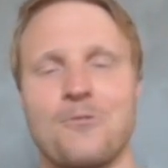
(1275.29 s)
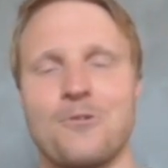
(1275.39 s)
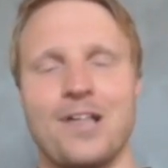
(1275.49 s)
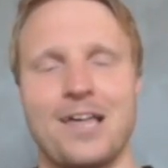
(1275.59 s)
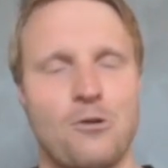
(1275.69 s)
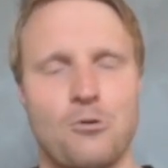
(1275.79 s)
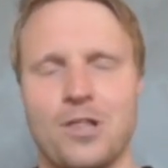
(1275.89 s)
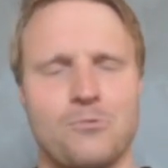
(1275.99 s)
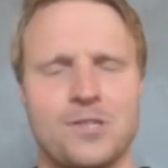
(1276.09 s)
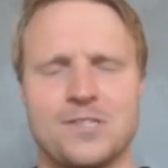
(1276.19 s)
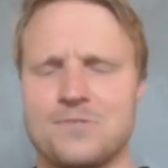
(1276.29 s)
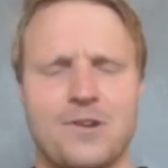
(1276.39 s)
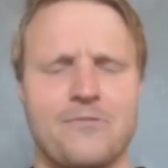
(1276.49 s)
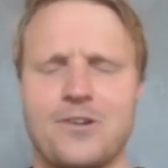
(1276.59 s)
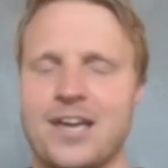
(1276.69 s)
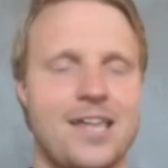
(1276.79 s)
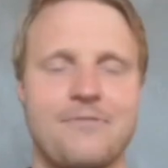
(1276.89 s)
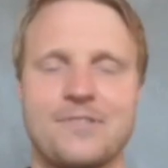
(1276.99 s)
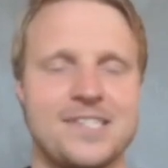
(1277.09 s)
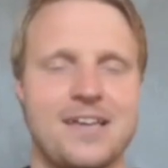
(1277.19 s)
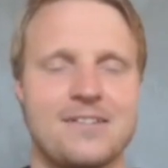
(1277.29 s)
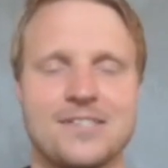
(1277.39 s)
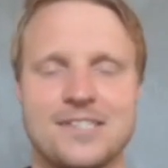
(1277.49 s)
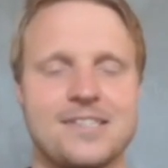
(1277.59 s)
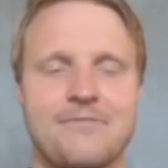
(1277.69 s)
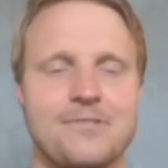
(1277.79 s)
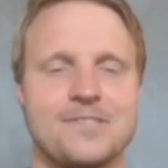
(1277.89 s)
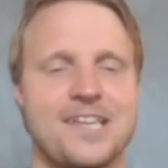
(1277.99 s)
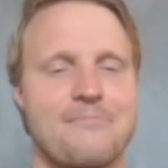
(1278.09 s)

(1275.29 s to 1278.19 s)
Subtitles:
all at once, whatever. I can't even say it because it's difficult to say.